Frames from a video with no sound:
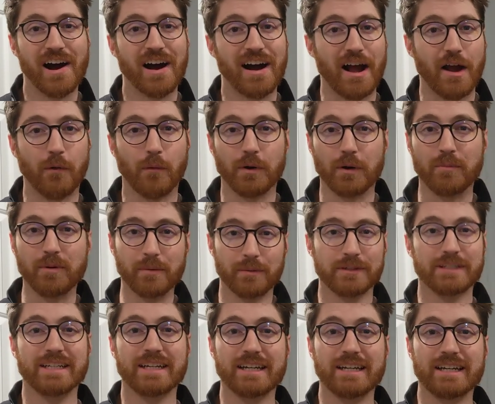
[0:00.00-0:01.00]
Uh, I want to be
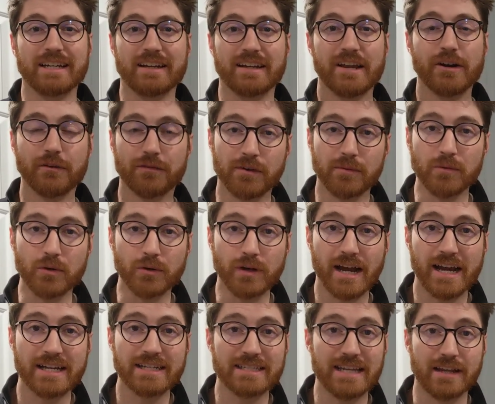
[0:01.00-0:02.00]
able to hear from you
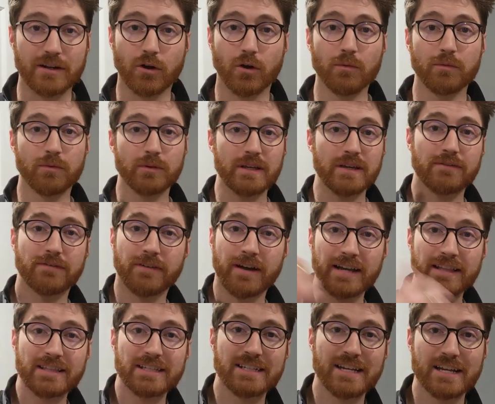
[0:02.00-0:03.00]
guys and hopefully
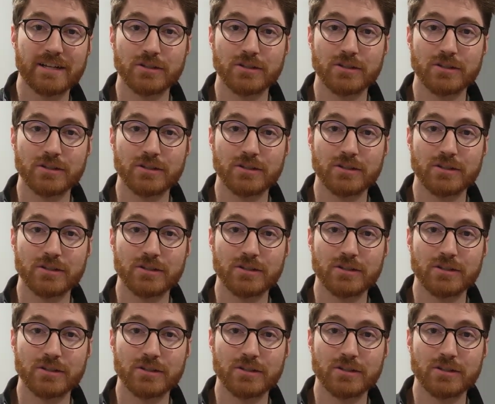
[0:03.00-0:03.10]
find these